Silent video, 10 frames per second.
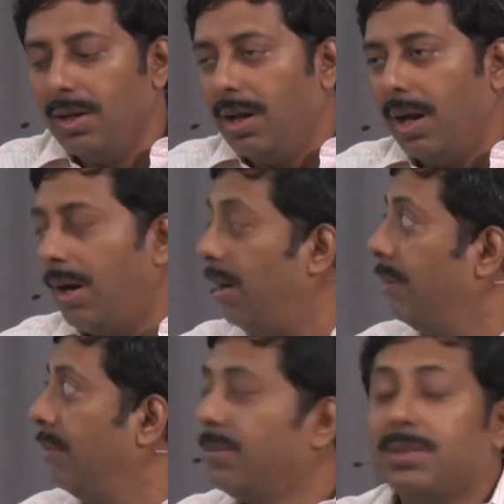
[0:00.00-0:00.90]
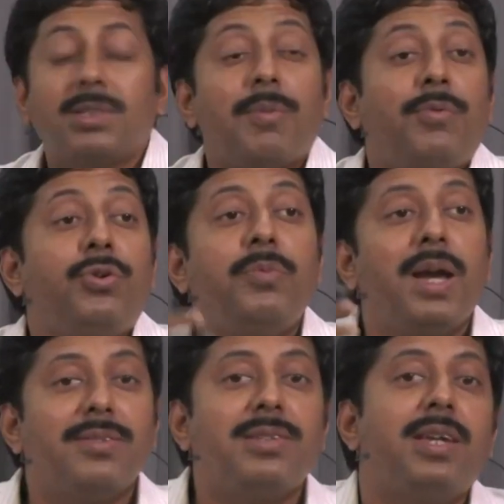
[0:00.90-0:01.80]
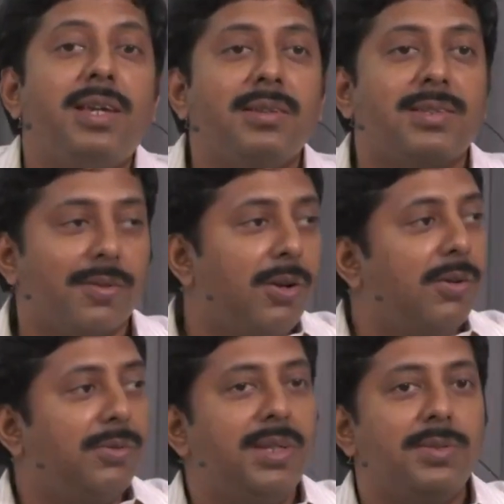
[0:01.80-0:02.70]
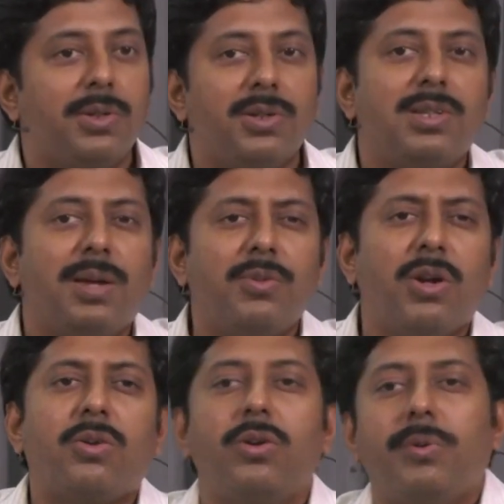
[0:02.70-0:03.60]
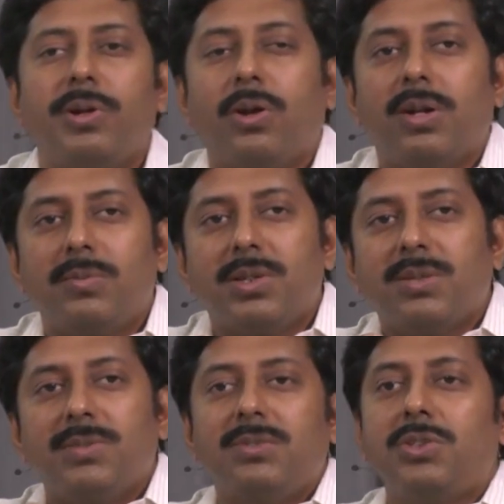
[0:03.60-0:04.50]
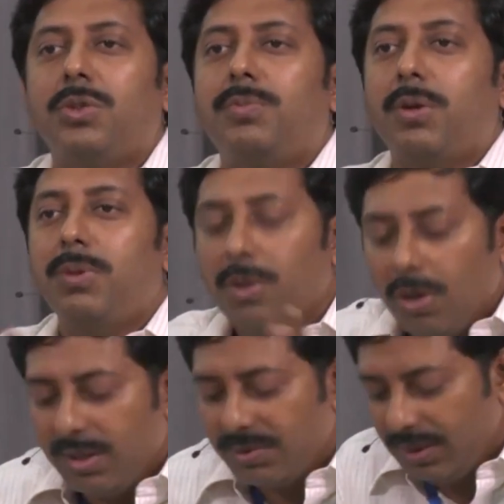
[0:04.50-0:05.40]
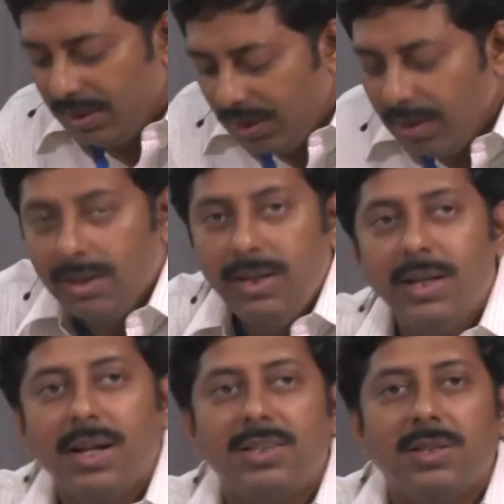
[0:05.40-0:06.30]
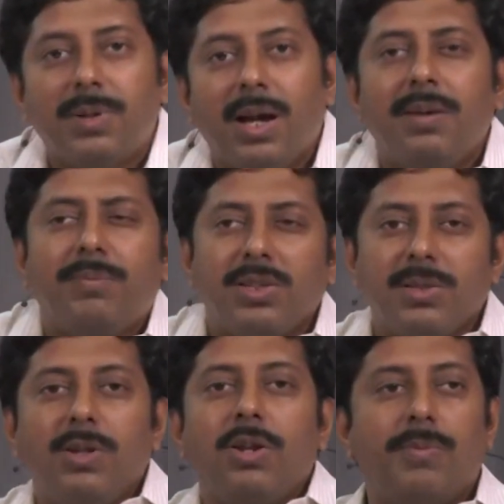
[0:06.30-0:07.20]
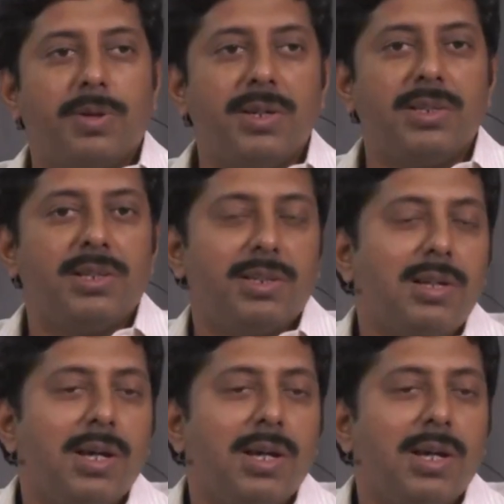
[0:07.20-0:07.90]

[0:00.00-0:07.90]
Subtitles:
Some of you may have seen several of these because I'm not going to be talking about something which you probably not have seen, linear algebra and possibly in optimization.